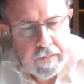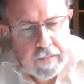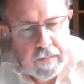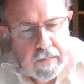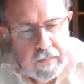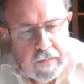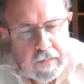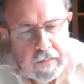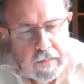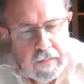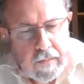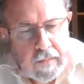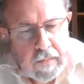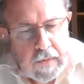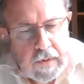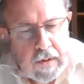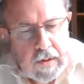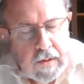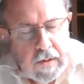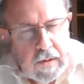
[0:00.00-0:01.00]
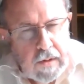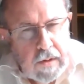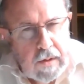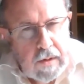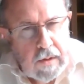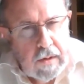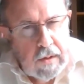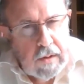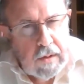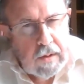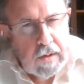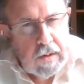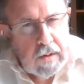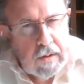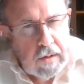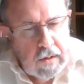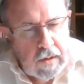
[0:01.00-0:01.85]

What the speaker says: (no one is talking)